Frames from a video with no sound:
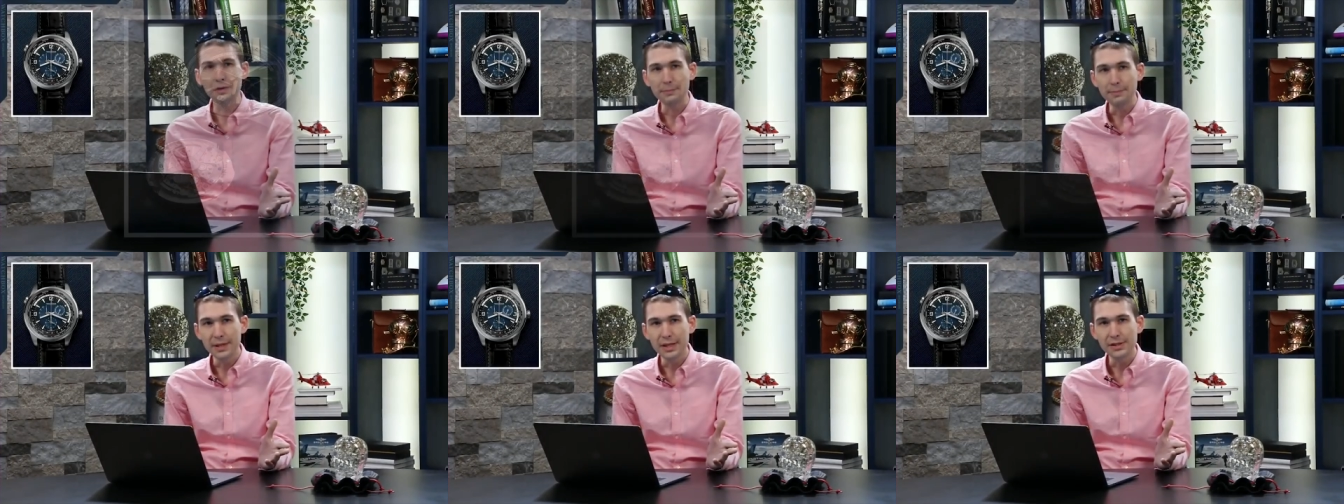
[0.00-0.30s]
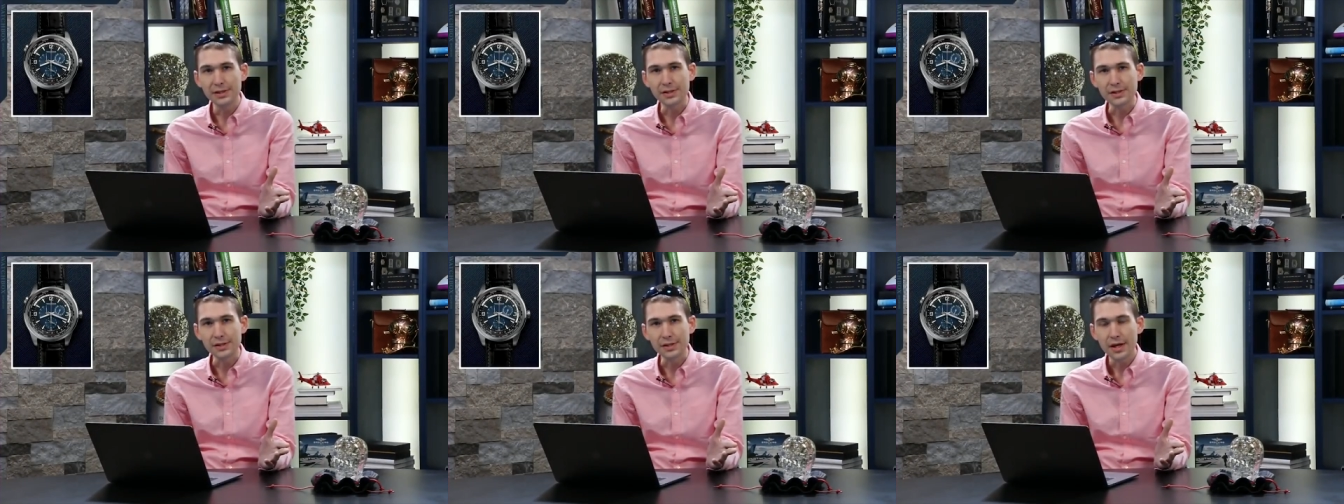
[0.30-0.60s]

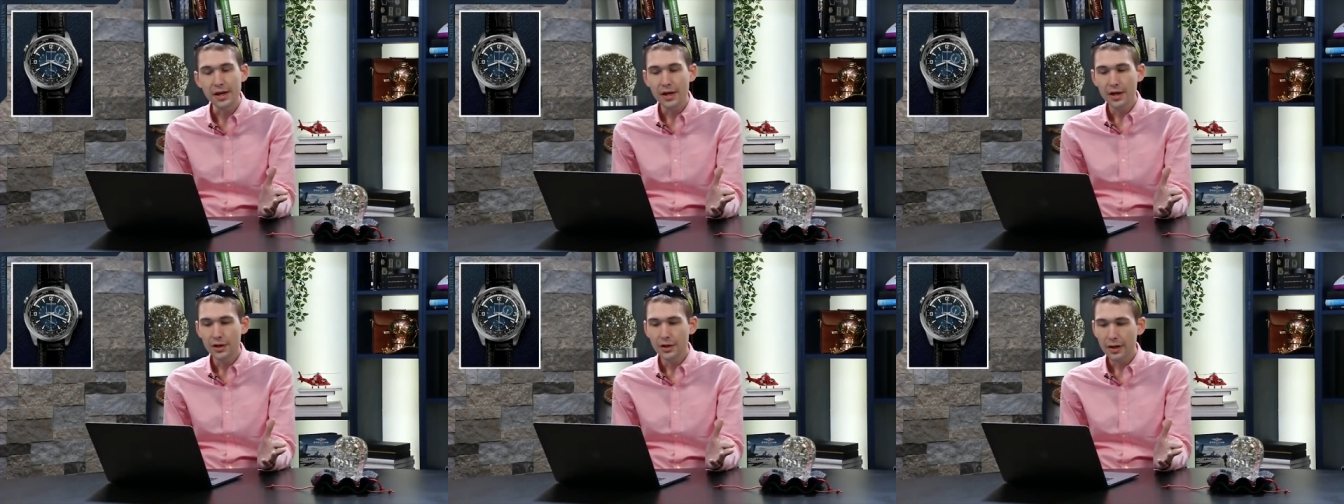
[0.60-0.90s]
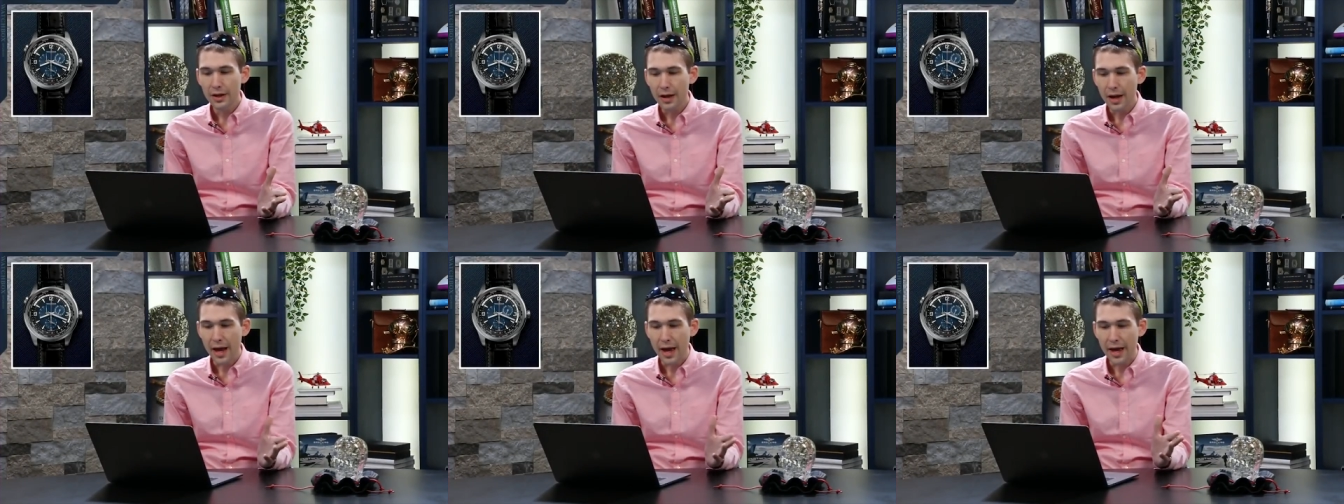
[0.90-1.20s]
pieces.
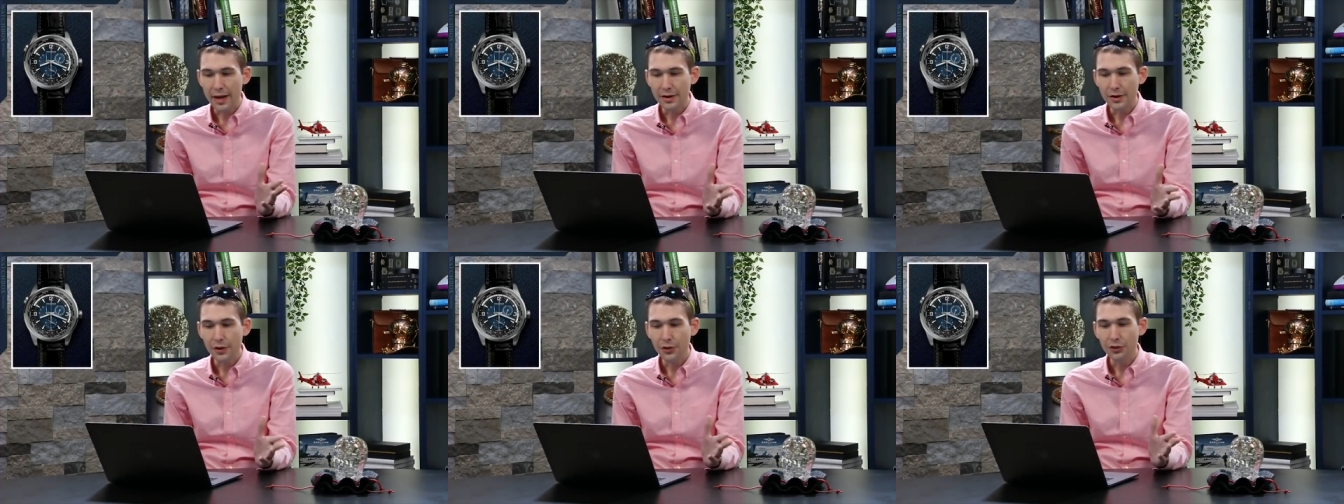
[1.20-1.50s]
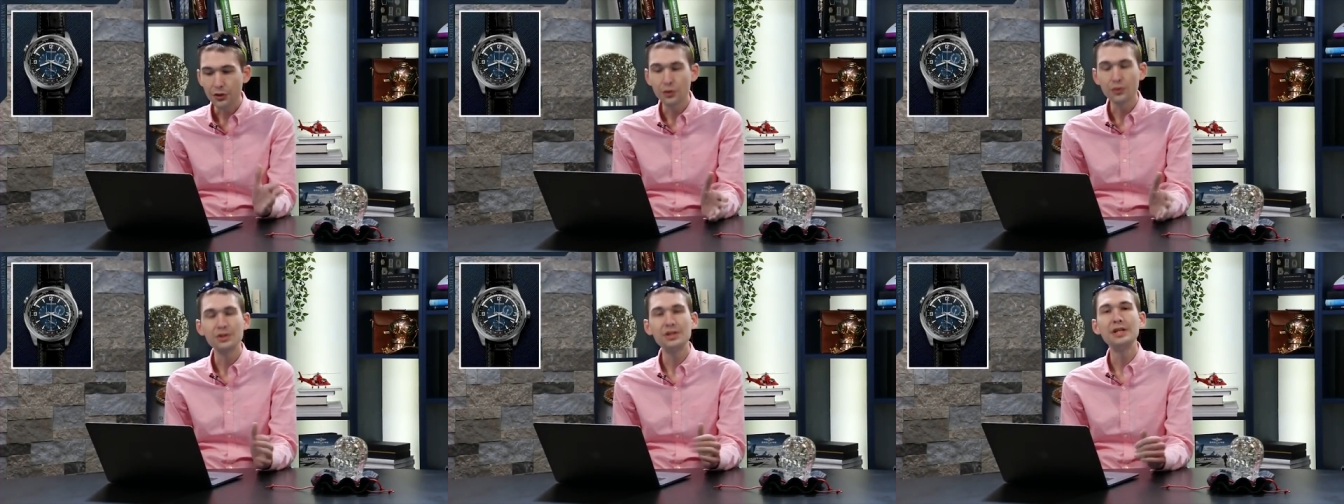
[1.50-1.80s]
At
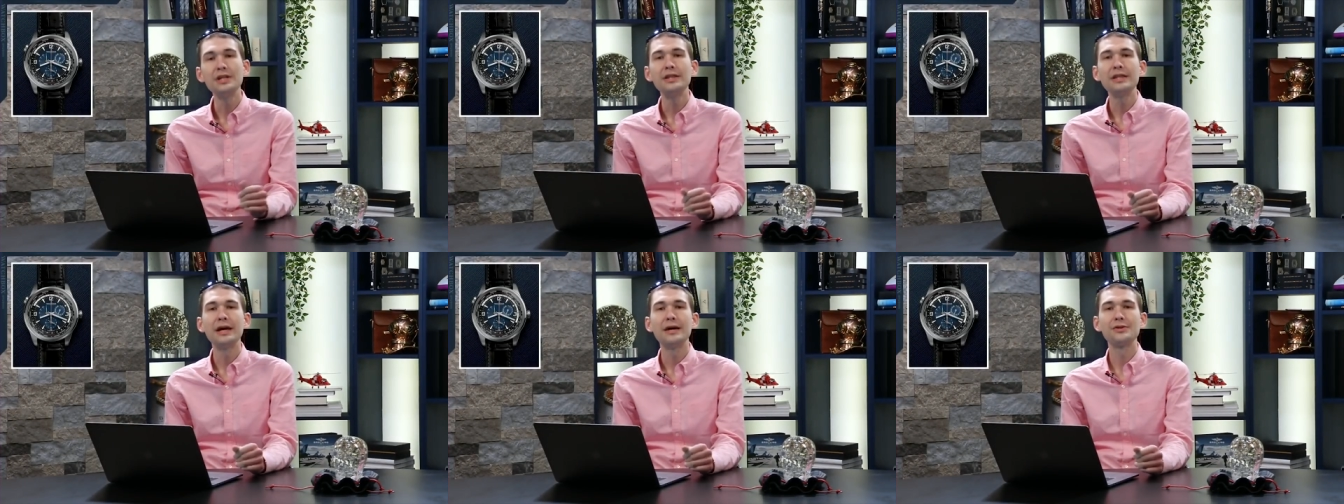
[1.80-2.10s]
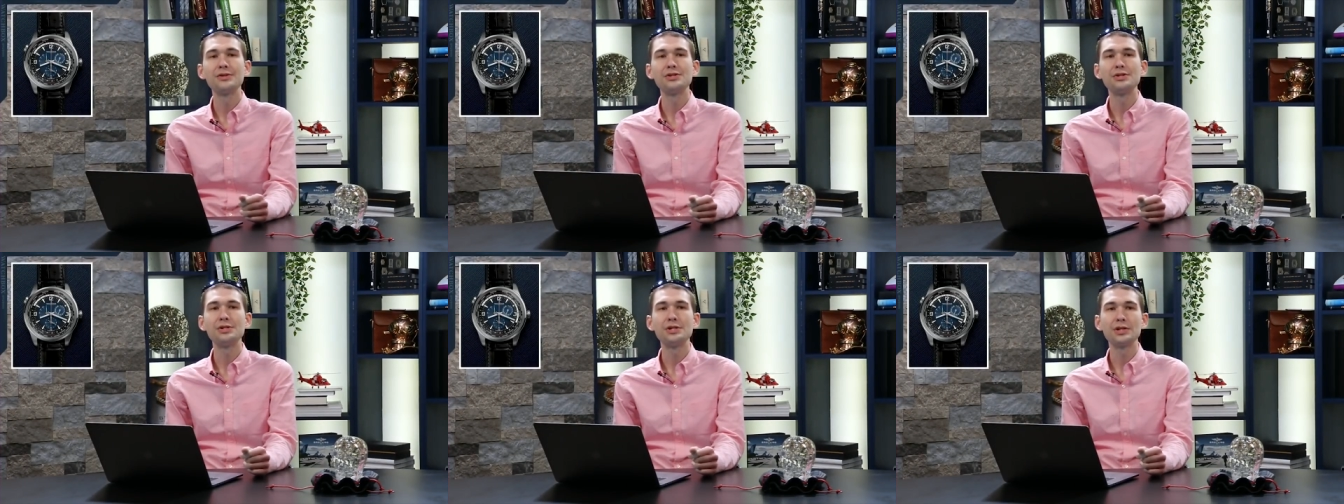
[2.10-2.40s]

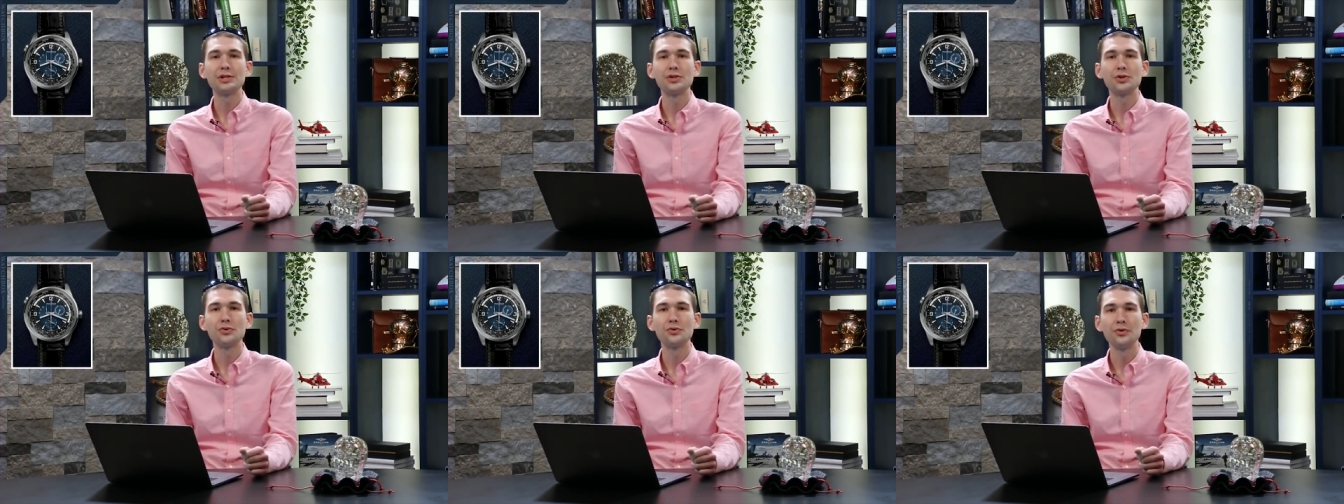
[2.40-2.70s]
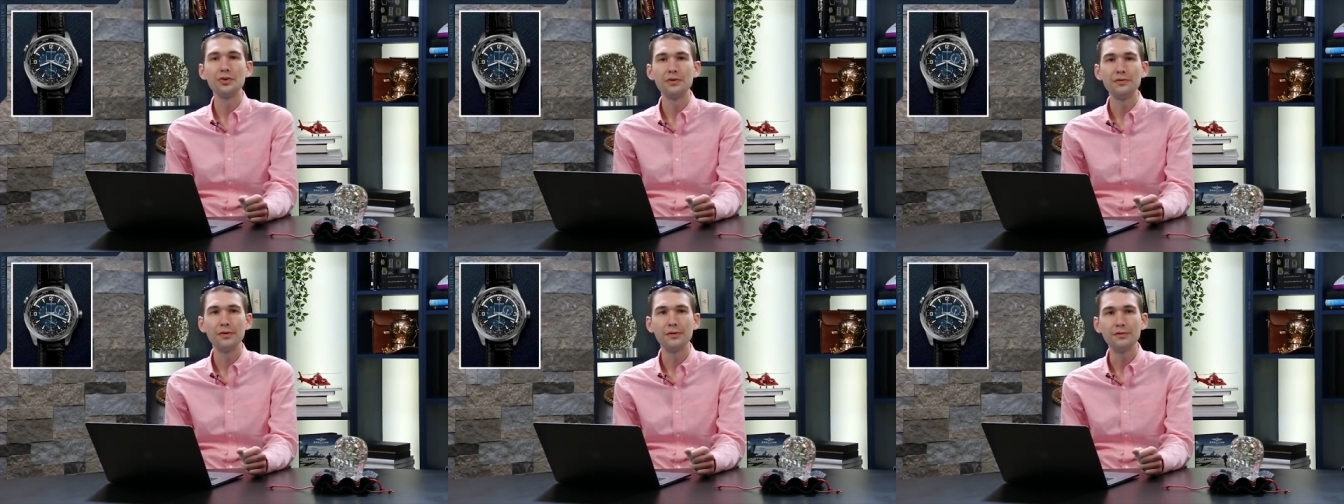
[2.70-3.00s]

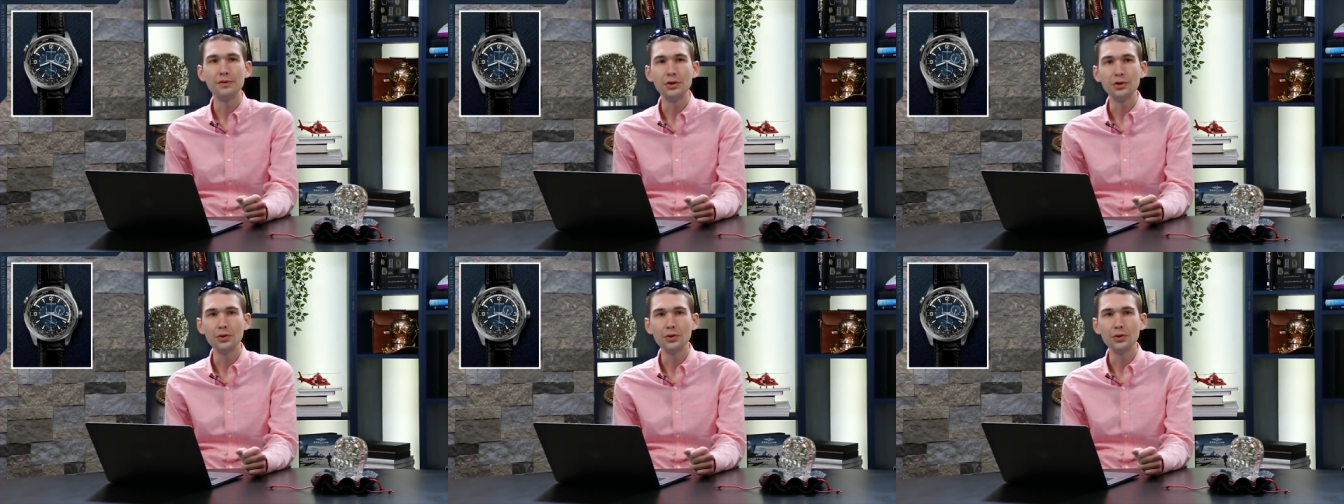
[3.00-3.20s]
13,650